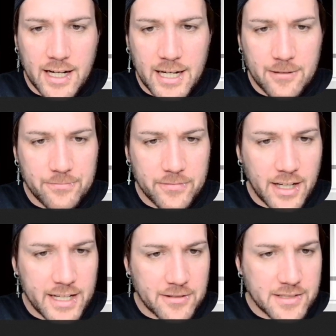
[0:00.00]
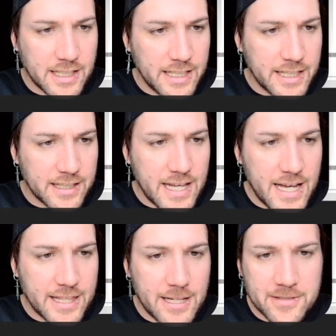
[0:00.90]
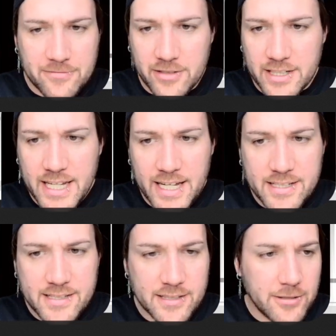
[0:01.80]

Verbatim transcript: um, oh yeah, I was deleting that. That was for a test.